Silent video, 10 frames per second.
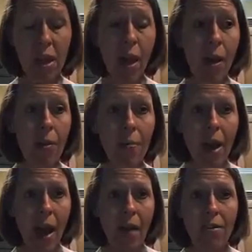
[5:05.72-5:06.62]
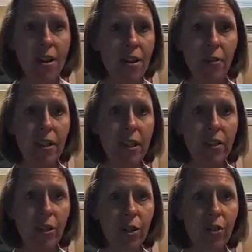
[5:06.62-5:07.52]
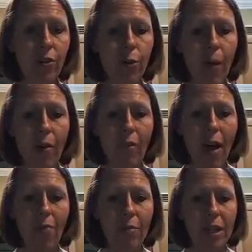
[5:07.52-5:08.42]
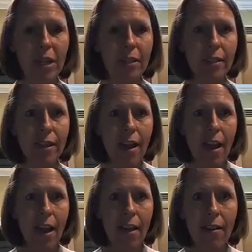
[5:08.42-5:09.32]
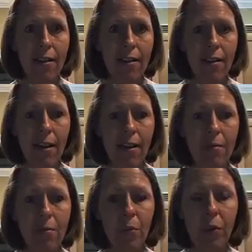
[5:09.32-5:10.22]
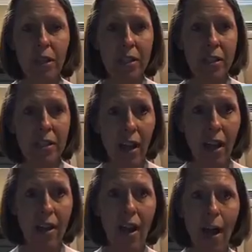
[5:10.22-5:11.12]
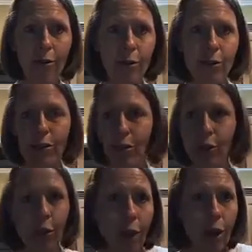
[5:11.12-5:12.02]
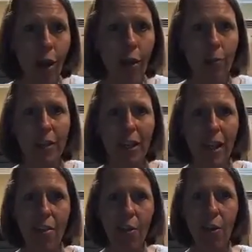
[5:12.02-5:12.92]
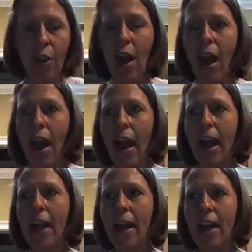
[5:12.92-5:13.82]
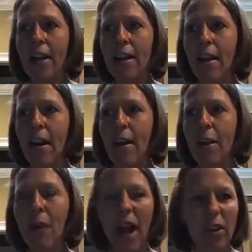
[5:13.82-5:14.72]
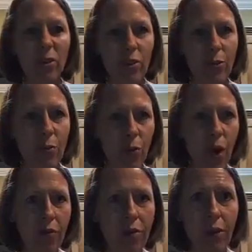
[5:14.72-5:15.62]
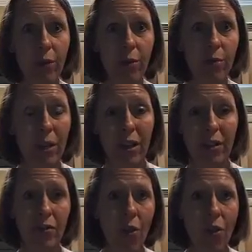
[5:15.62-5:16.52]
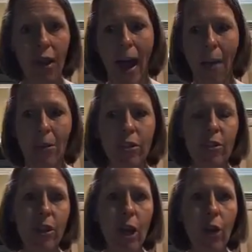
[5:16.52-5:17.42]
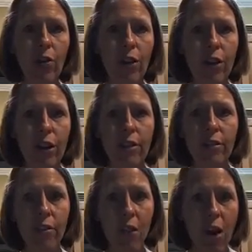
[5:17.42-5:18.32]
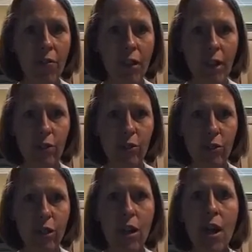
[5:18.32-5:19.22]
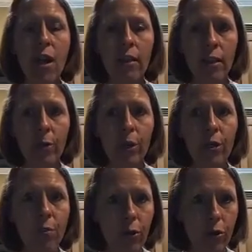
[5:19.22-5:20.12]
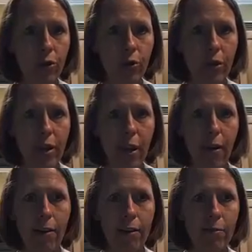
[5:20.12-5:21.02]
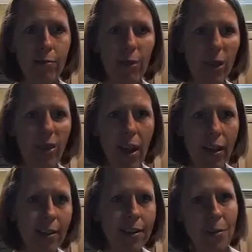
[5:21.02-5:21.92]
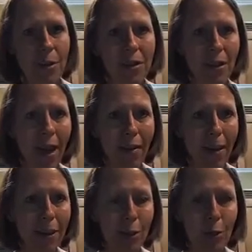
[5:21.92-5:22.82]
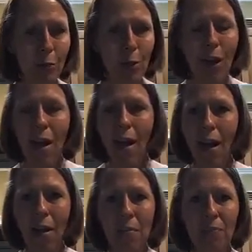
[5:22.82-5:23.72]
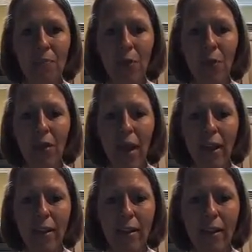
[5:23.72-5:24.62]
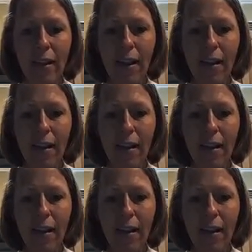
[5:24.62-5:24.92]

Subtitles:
And then it only needs to cook for about 5 minutes. And when it's done, I'll just stir it all up together. And I usually pour off the liquid because of all the cabbage in there. There is a lot of extra liquid and moisture in there, and we don't like it to be kind of like soup. We like it